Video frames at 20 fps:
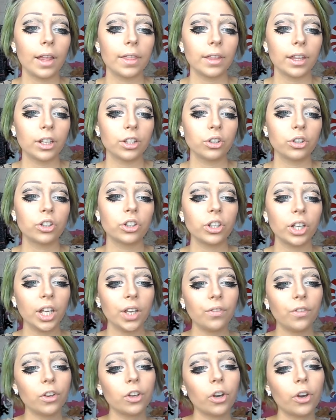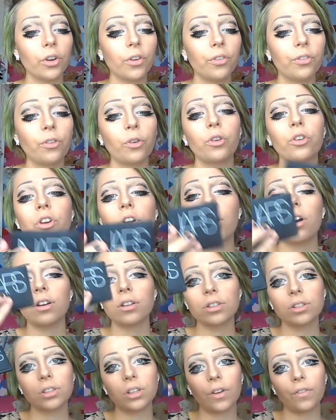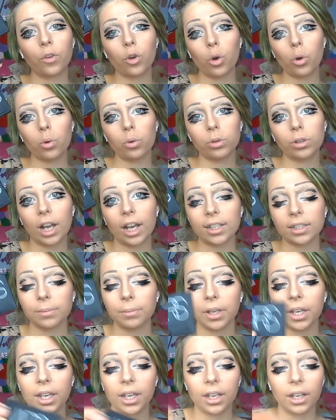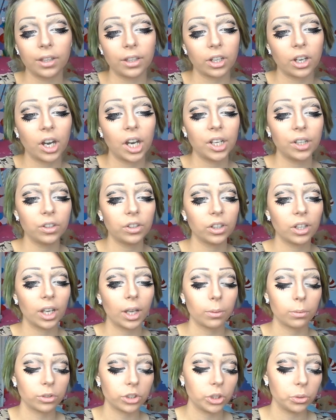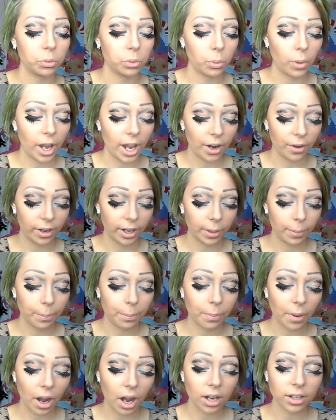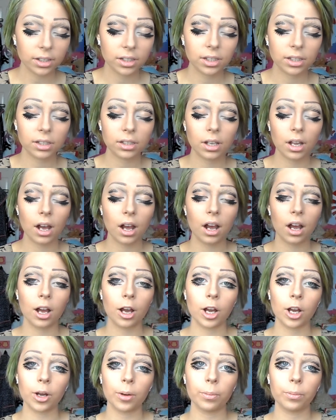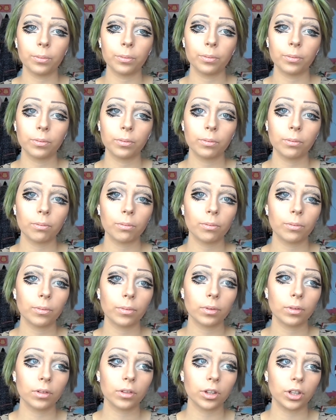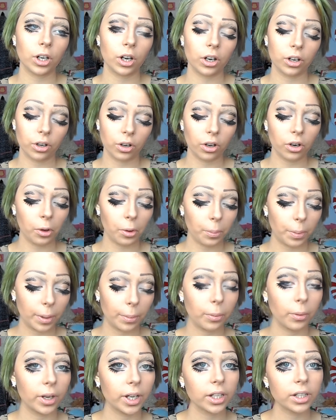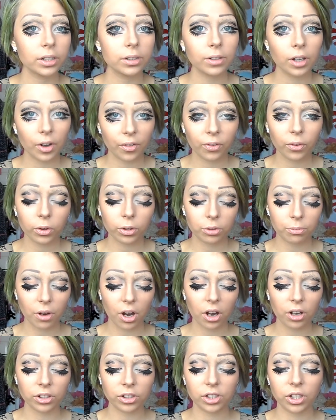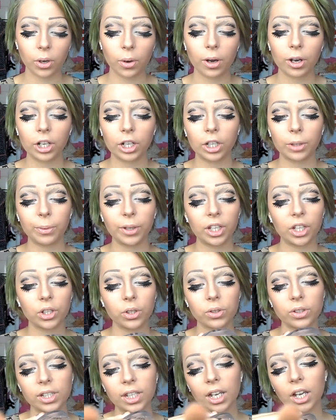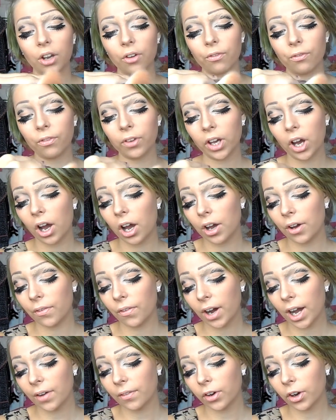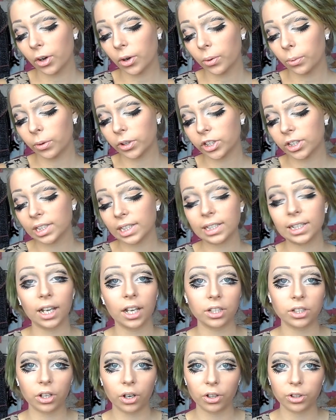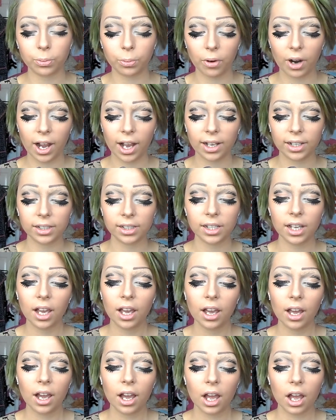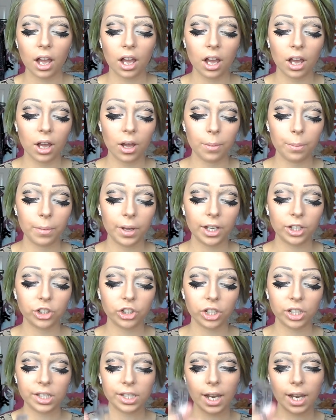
And then you could either go for NARS, I've got Orgasm here, that kind of looked like what she was wearing, but you know, not a lot of people can afford NARS, so I'm going to be using Vivo, which is a Tesco's brand. It's